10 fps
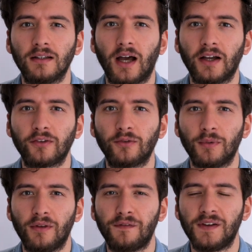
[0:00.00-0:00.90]
Like, some
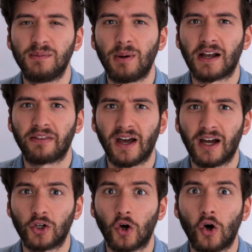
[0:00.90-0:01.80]
of the feedback that
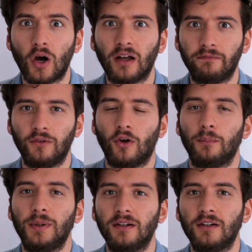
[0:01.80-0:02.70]
I got, I've
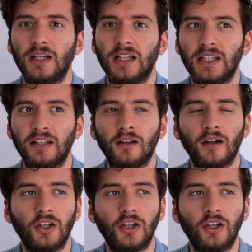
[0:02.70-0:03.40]
not been really,